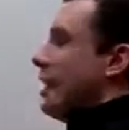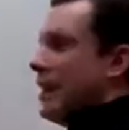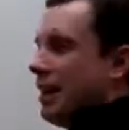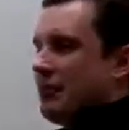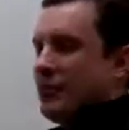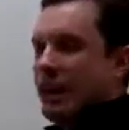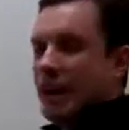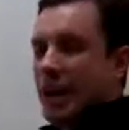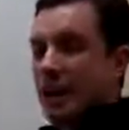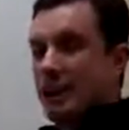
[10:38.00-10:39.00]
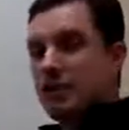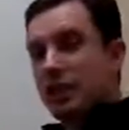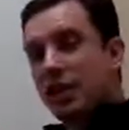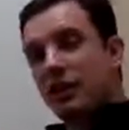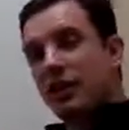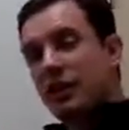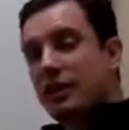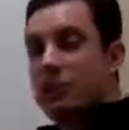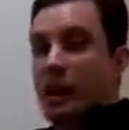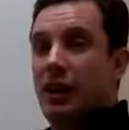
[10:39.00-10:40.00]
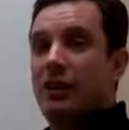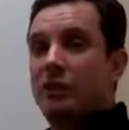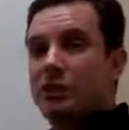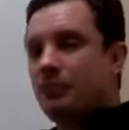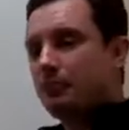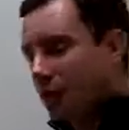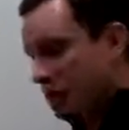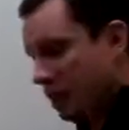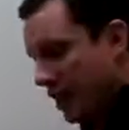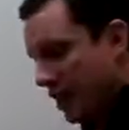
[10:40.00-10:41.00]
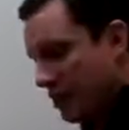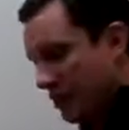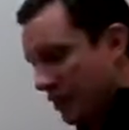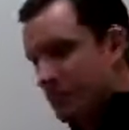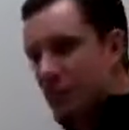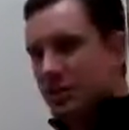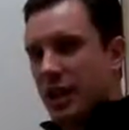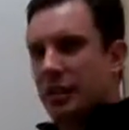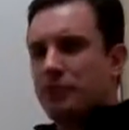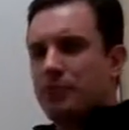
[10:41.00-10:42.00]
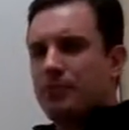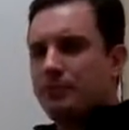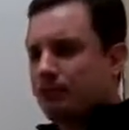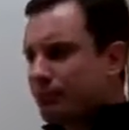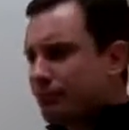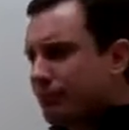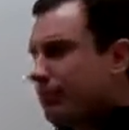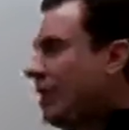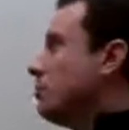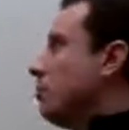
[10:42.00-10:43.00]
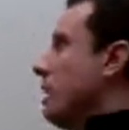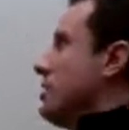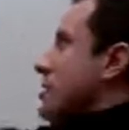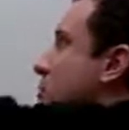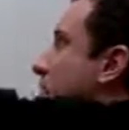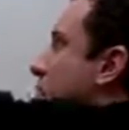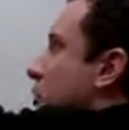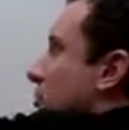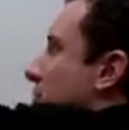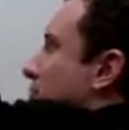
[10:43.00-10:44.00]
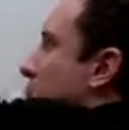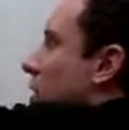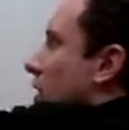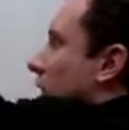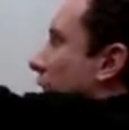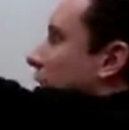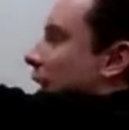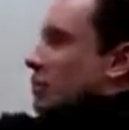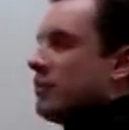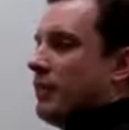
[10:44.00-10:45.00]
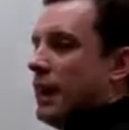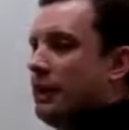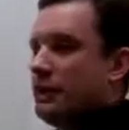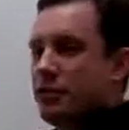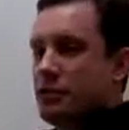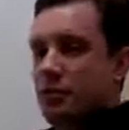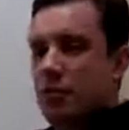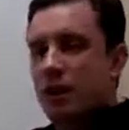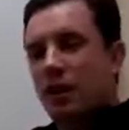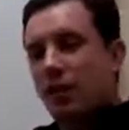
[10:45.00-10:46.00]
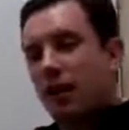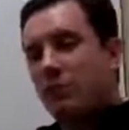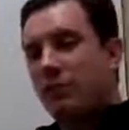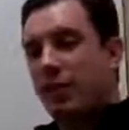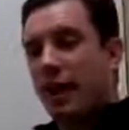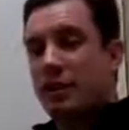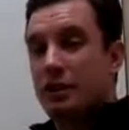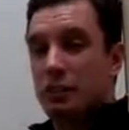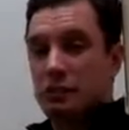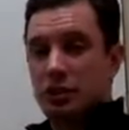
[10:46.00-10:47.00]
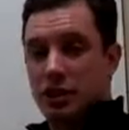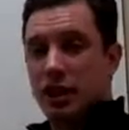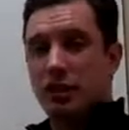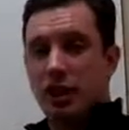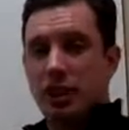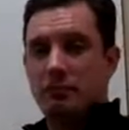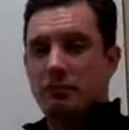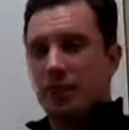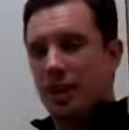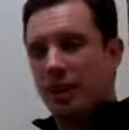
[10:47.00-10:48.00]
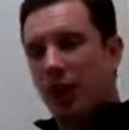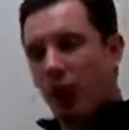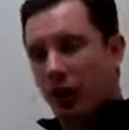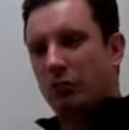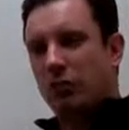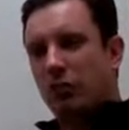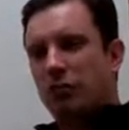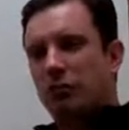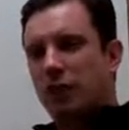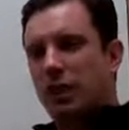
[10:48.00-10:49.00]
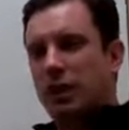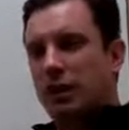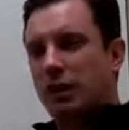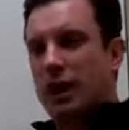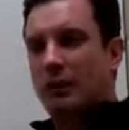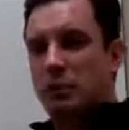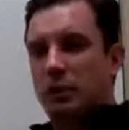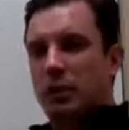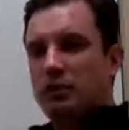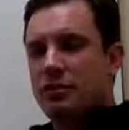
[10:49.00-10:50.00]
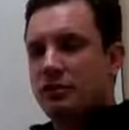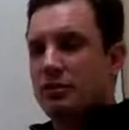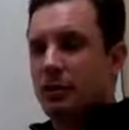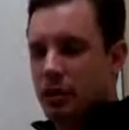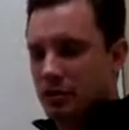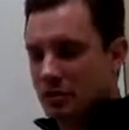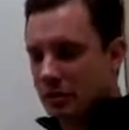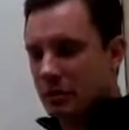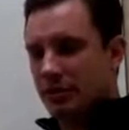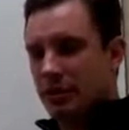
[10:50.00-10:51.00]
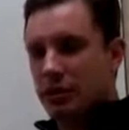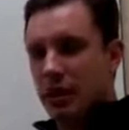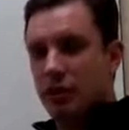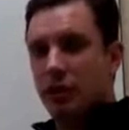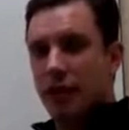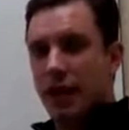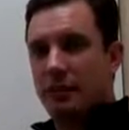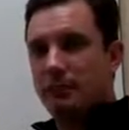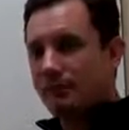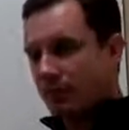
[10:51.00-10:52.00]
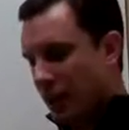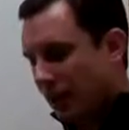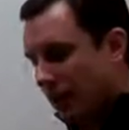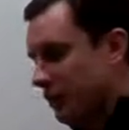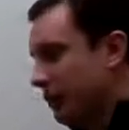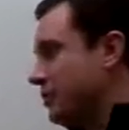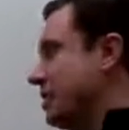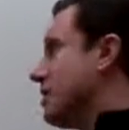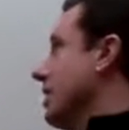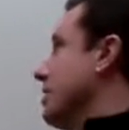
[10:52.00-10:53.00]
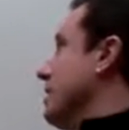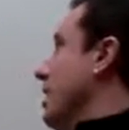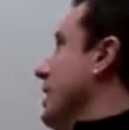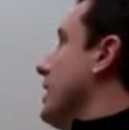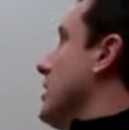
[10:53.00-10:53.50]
have a security challenge, in which case there are some standards in place to be able to, for cloud providers to provide you security and auditable capabilities, in which you should definitely take a look at. You'll see things like